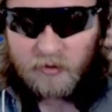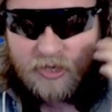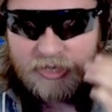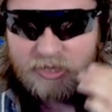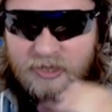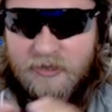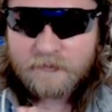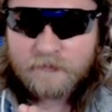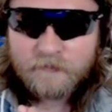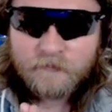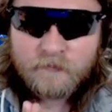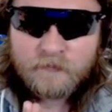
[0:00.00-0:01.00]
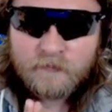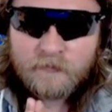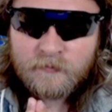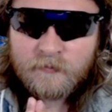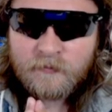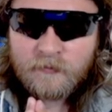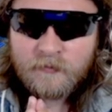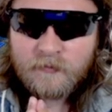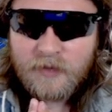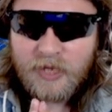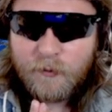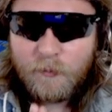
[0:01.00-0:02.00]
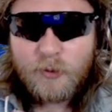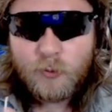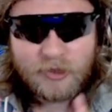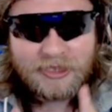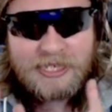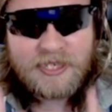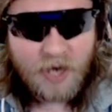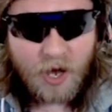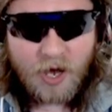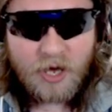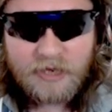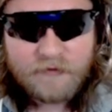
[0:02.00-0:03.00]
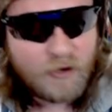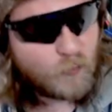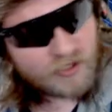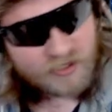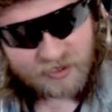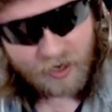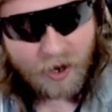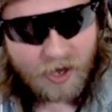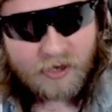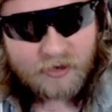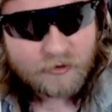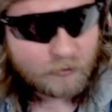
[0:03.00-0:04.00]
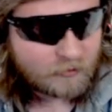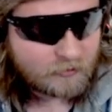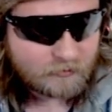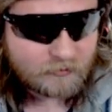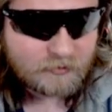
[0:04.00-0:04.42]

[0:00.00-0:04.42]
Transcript: Like, it would be really dull if I wouldn't talk or...